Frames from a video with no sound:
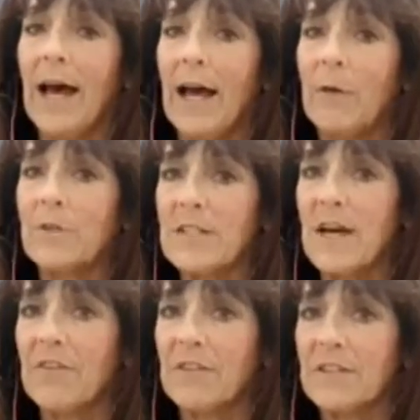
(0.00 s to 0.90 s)
I would
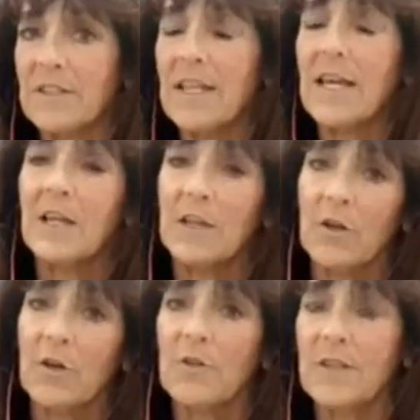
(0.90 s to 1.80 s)
definitely say, you
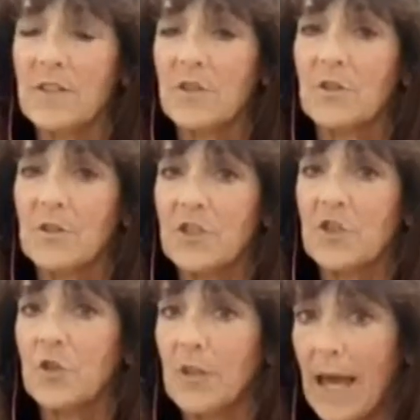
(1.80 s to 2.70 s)
know, this this
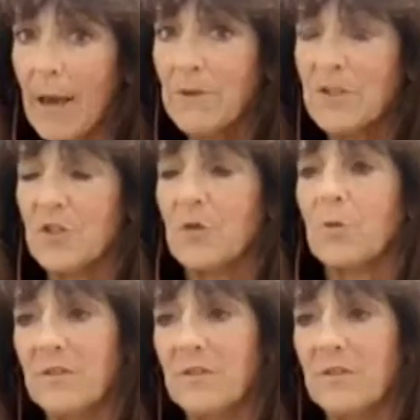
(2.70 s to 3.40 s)
could happen to you.